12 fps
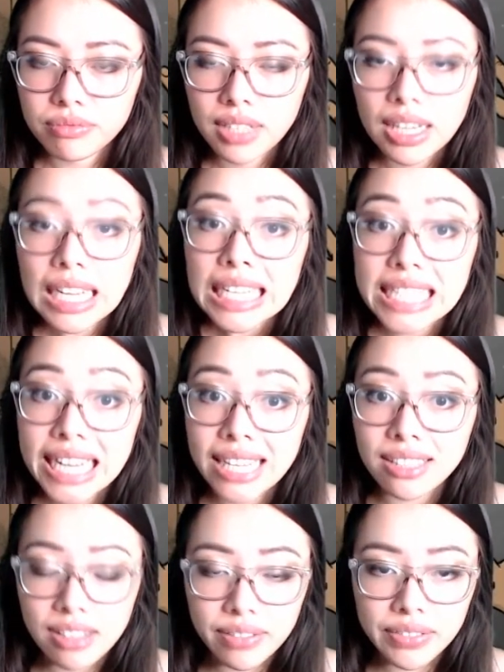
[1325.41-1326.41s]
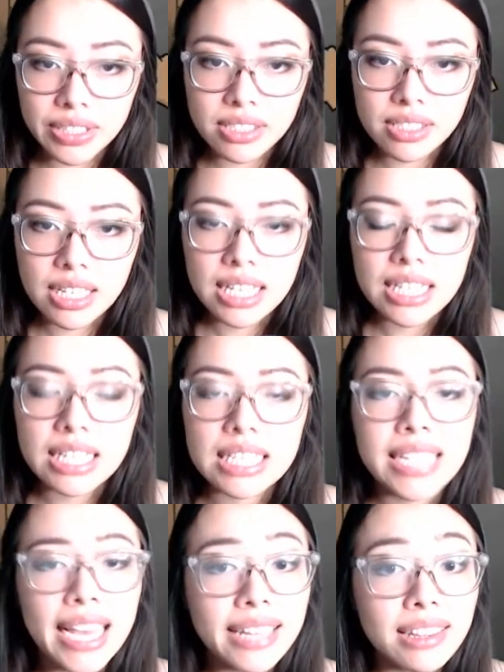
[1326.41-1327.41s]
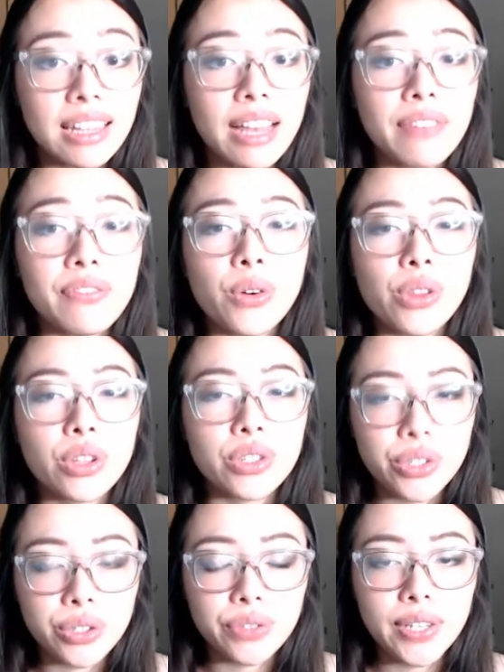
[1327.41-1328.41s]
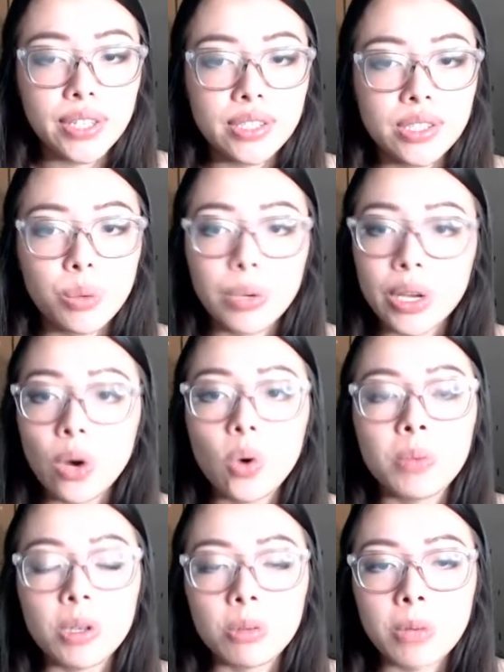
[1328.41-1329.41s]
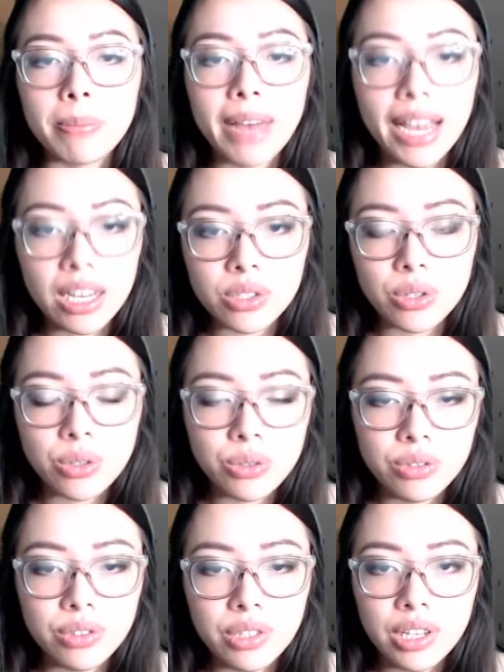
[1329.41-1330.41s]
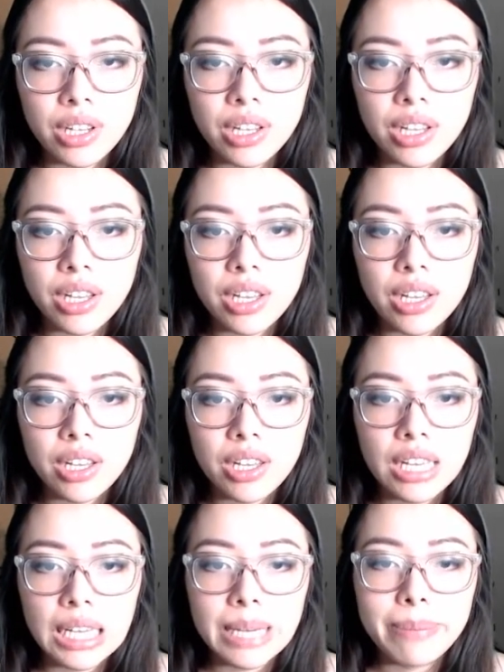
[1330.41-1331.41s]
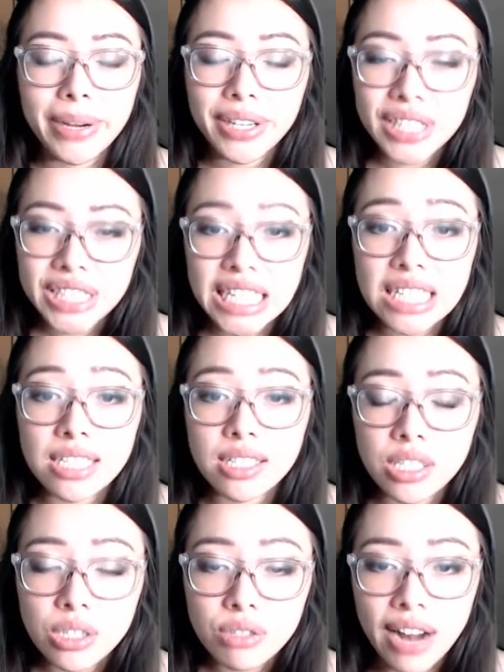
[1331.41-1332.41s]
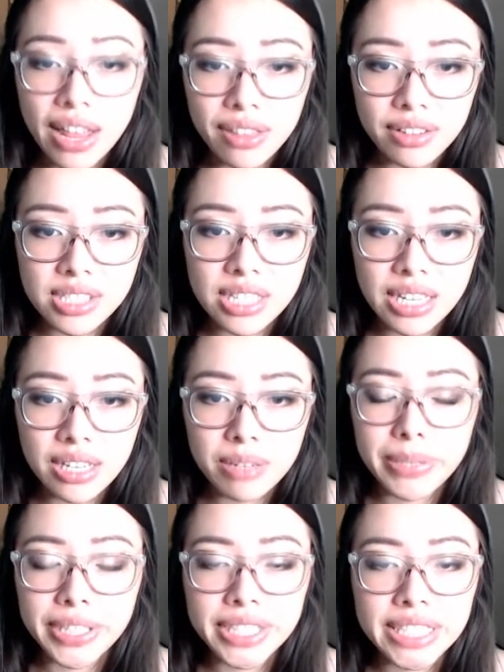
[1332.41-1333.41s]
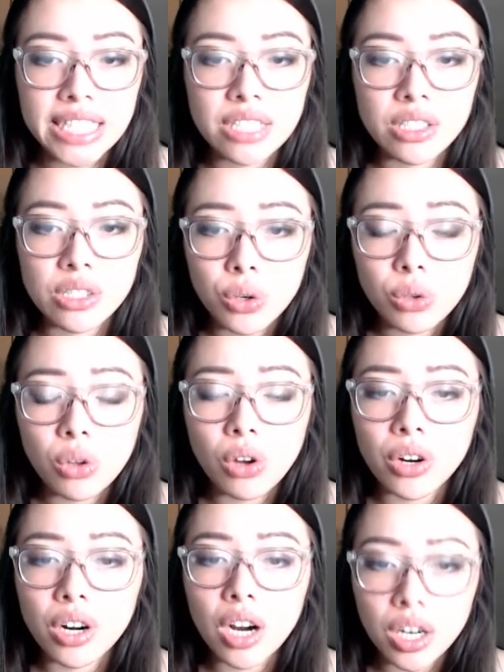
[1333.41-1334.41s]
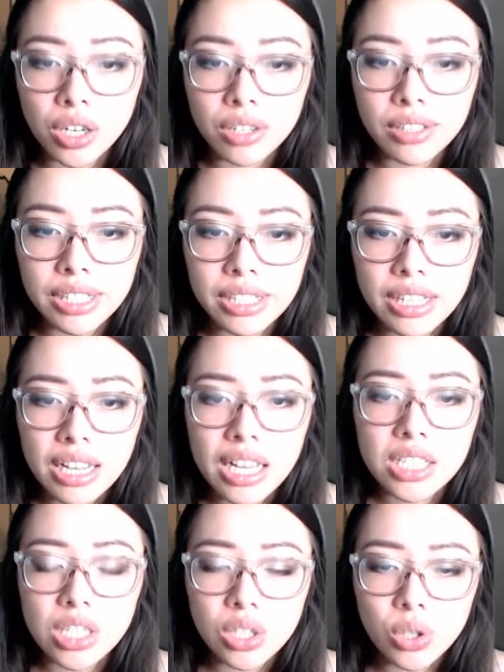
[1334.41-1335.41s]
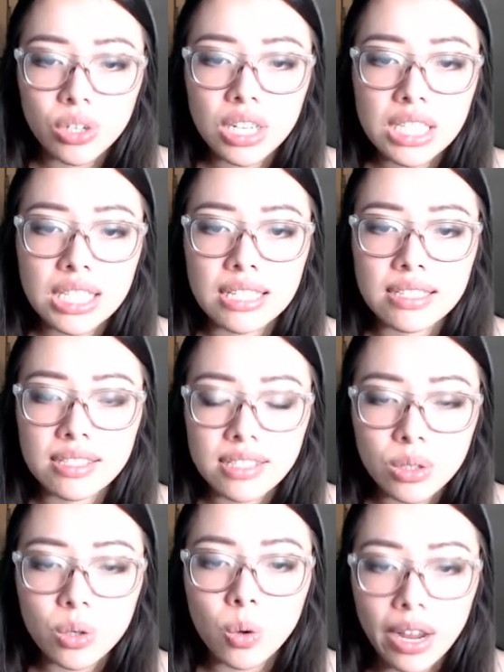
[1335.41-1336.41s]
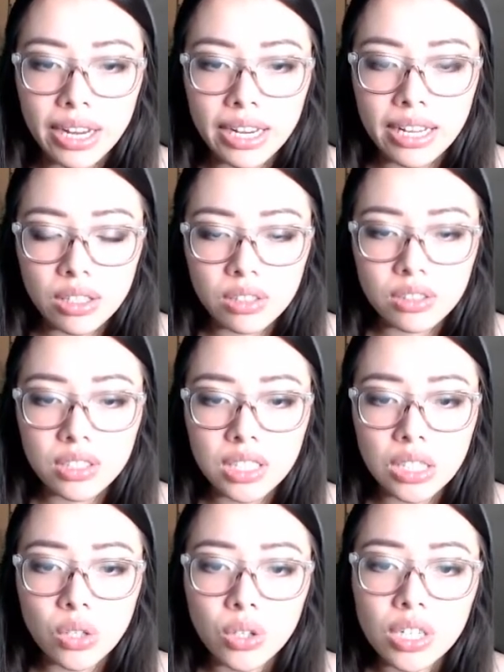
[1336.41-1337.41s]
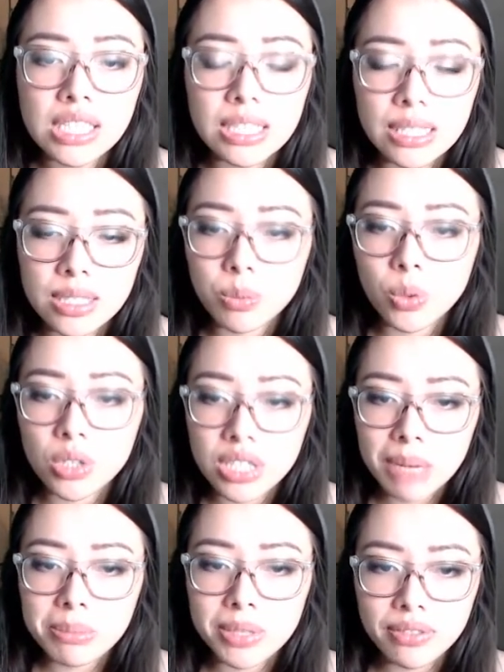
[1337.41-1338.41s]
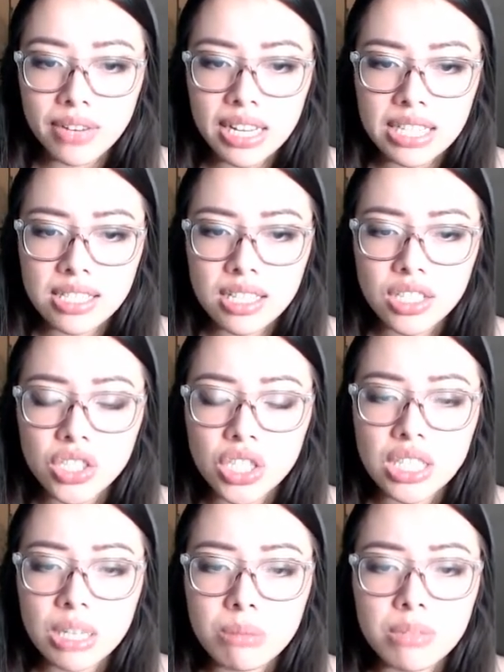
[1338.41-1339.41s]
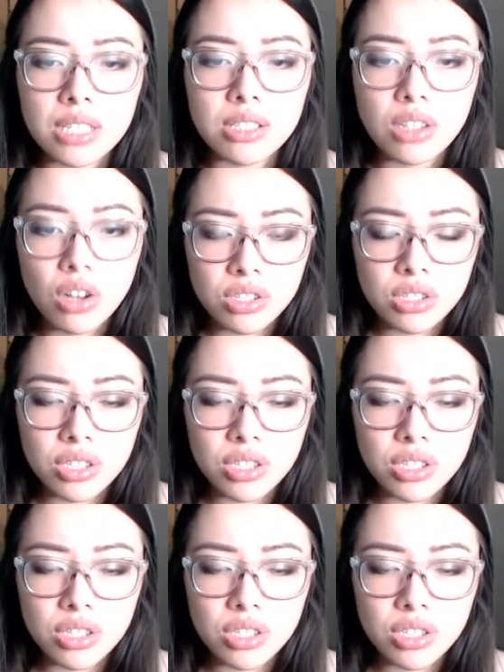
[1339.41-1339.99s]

Day 11. Ted left for the surface. We hope he'll be back soon. Mary Jane is still rather sick. Mary Jane is no longer hungry. Dolores is still quite ill. Dolores needs more time to rest. She seems exhausted.